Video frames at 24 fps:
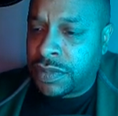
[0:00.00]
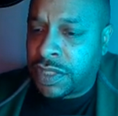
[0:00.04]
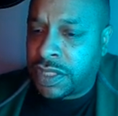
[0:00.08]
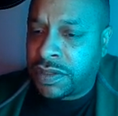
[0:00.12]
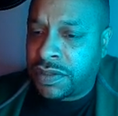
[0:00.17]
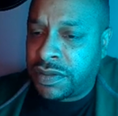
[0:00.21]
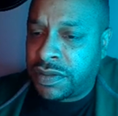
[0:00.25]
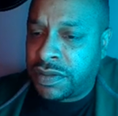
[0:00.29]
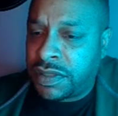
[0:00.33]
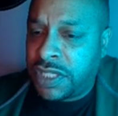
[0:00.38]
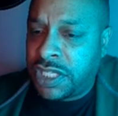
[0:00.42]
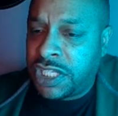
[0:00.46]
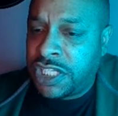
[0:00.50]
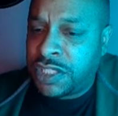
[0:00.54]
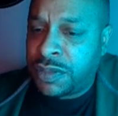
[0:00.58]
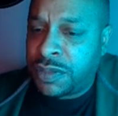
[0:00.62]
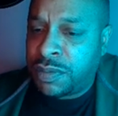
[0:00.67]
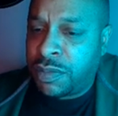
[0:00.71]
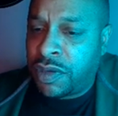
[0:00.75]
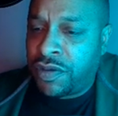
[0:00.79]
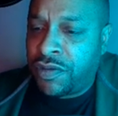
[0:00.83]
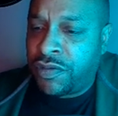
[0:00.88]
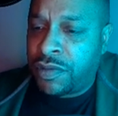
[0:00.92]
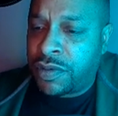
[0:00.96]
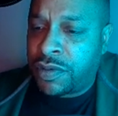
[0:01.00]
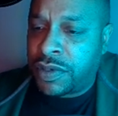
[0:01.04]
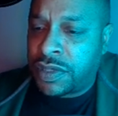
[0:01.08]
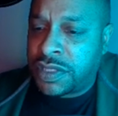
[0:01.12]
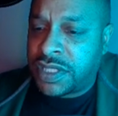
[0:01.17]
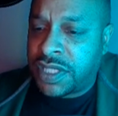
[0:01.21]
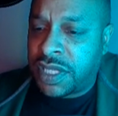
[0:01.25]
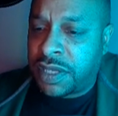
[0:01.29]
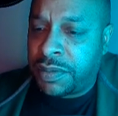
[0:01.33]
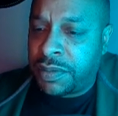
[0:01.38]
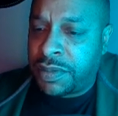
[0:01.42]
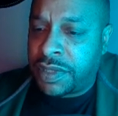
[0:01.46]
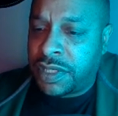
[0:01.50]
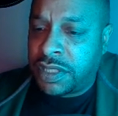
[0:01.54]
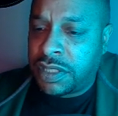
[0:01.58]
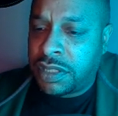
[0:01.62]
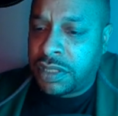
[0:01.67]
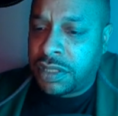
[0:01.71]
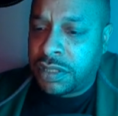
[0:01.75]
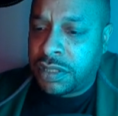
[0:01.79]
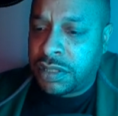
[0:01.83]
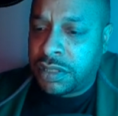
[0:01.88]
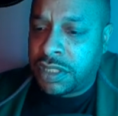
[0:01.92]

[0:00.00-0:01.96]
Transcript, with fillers: like these both were summoned.